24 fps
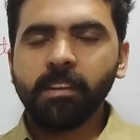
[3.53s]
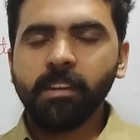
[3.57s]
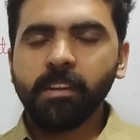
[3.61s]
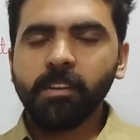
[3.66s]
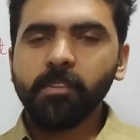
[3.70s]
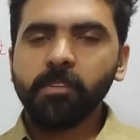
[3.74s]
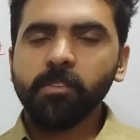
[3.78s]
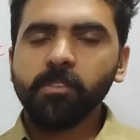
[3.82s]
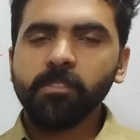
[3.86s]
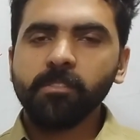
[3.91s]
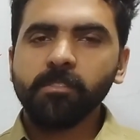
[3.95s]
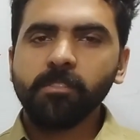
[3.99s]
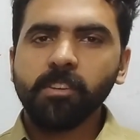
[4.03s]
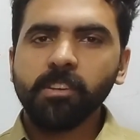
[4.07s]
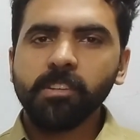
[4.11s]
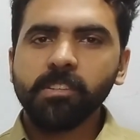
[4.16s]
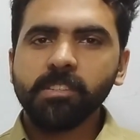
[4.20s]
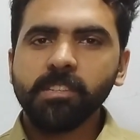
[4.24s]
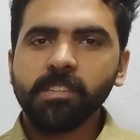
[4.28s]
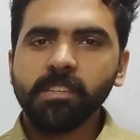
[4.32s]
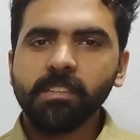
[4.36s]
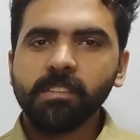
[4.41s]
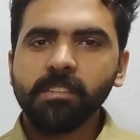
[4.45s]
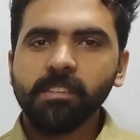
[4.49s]
and you are
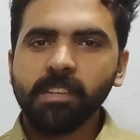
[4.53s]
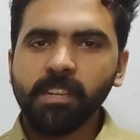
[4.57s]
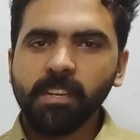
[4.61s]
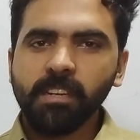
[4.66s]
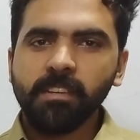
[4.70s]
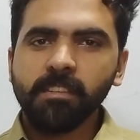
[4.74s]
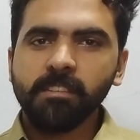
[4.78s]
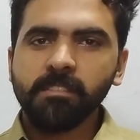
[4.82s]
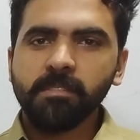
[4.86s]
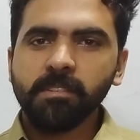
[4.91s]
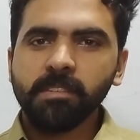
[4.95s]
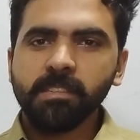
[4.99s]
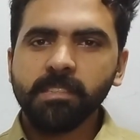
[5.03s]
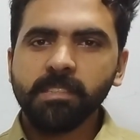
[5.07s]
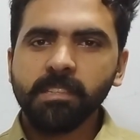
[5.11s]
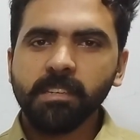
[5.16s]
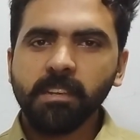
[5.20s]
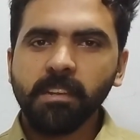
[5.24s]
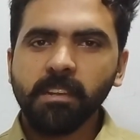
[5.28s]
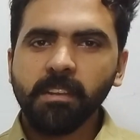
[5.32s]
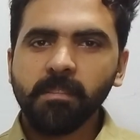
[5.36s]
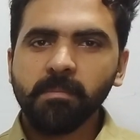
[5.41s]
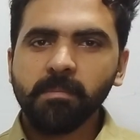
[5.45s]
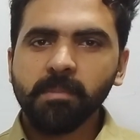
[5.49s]
watching English with
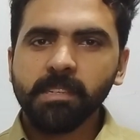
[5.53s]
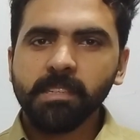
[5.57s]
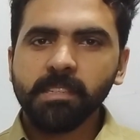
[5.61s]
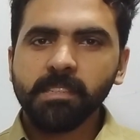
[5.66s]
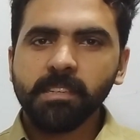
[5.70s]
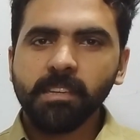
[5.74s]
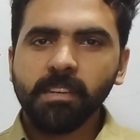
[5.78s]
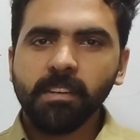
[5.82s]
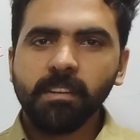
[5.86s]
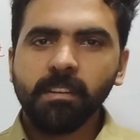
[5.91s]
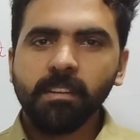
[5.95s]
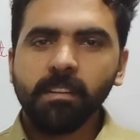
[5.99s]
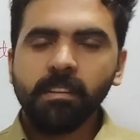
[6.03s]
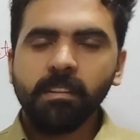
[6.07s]
Shakeel Mansha.